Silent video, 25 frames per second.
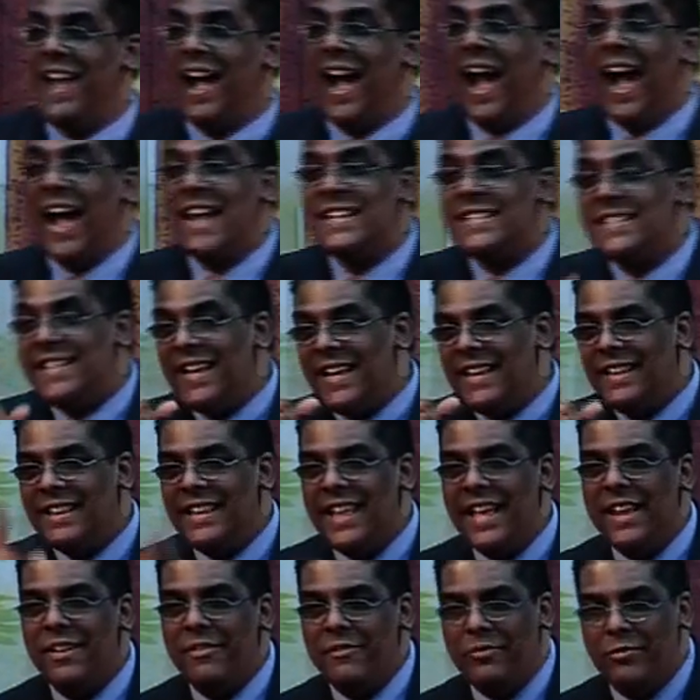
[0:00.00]
I said
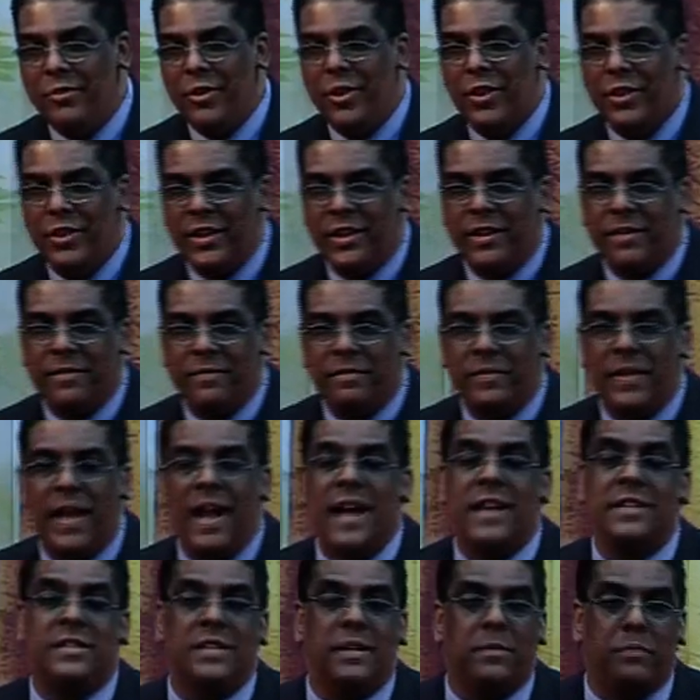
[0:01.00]
then further,
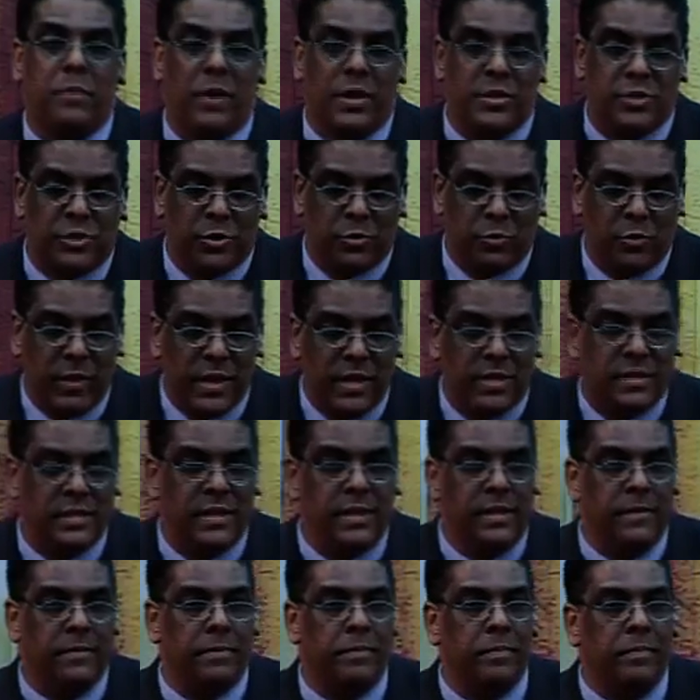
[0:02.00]
I said, Pastor
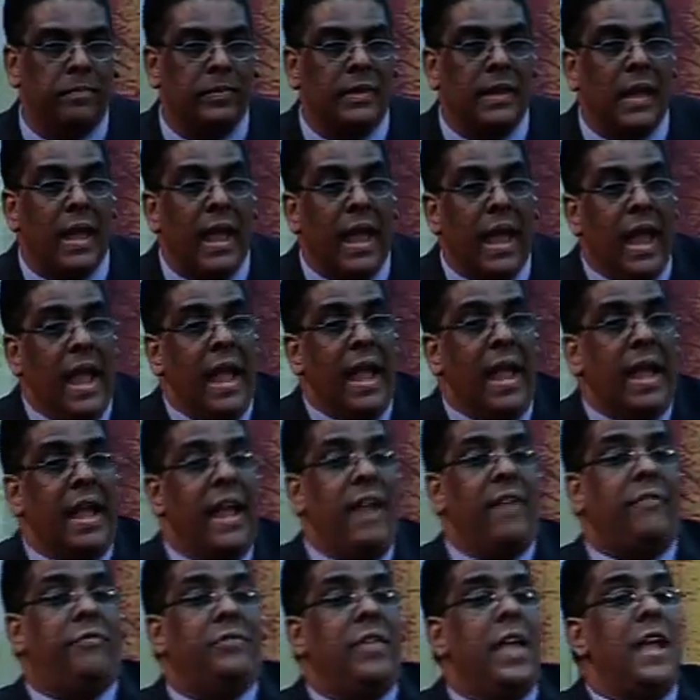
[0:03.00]
Wesley,
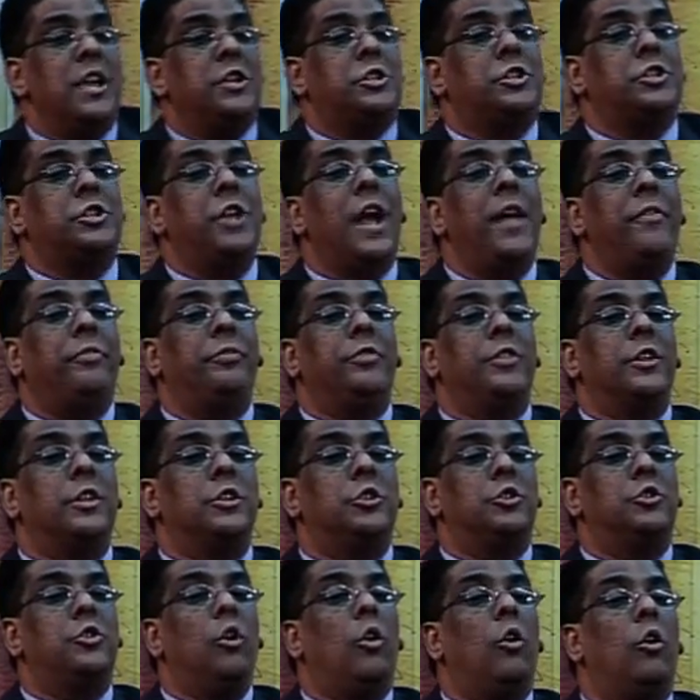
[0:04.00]
if they shut the
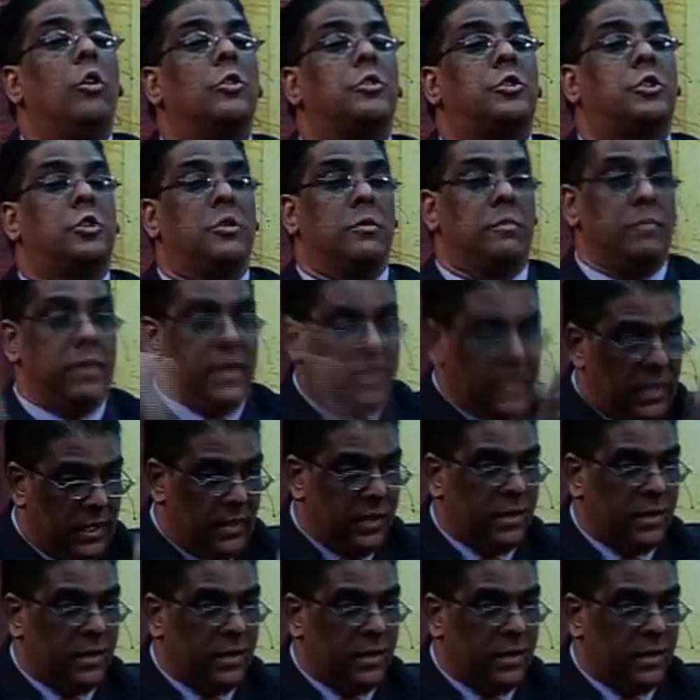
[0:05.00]
door to me